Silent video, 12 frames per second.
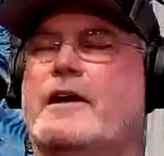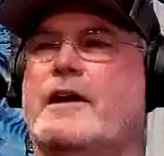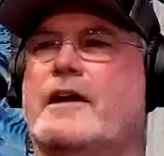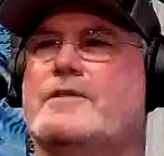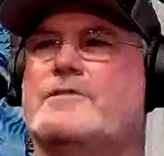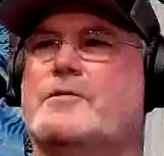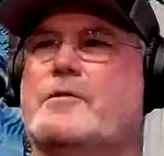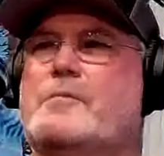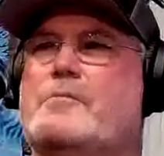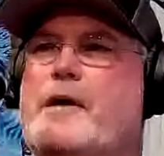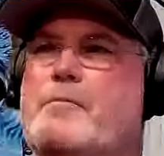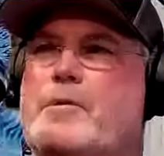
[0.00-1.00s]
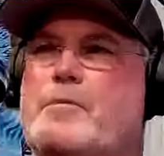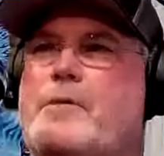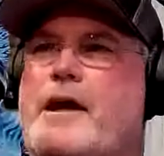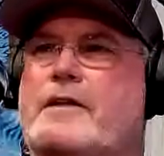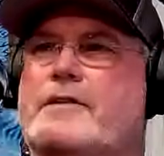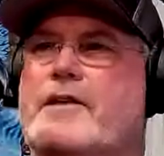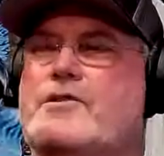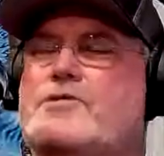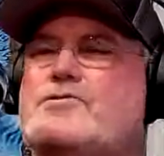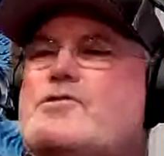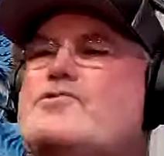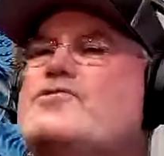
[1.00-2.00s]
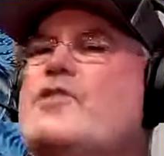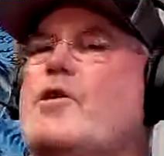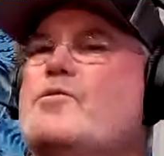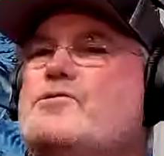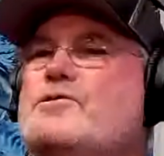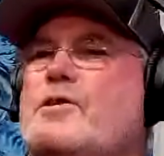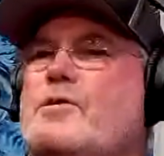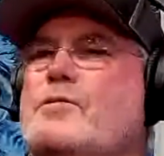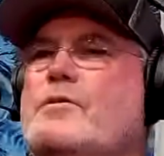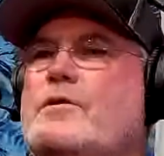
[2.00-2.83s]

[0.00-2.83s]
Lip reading: And to remember back then, that just shows you